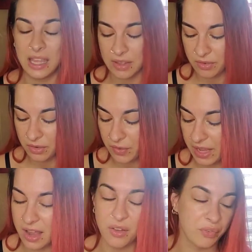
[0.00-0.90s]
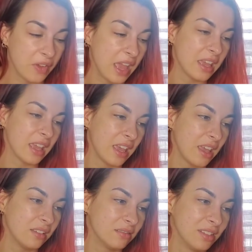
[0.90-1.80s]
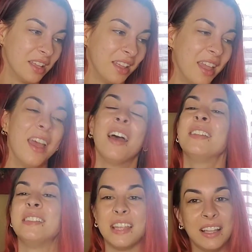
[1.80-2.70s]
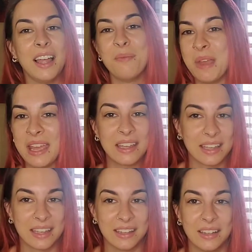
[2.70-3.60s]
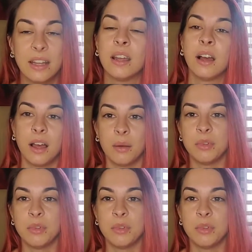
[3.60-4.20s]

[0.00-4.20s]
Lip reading: Even if I got to fake it till I make it, I'm